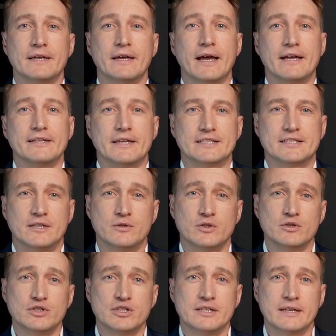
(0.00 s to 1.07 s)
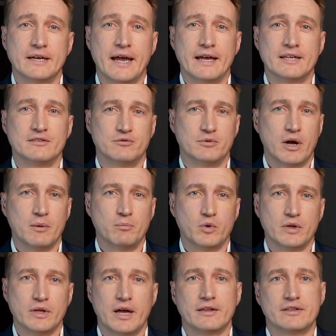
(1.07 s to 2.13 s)
And this illusion has far more
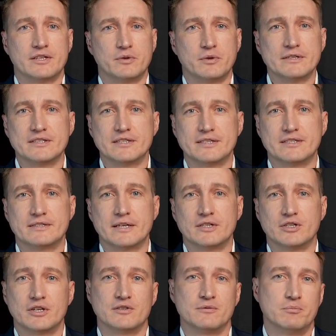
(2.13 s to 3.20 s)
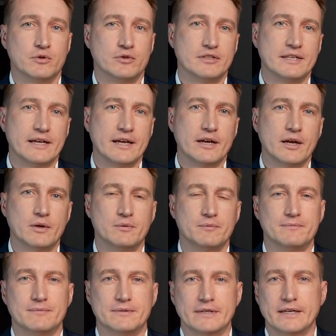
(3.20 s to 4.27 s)
consequences than just bruised ego.
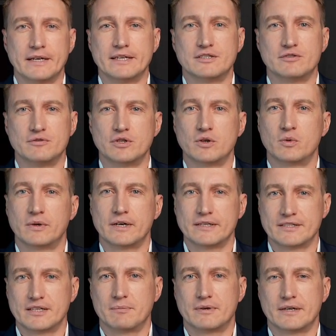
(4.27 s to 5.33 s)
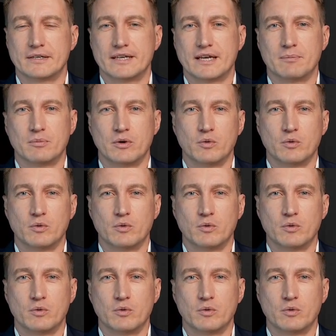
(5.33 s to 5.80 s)
It's fueling something deeper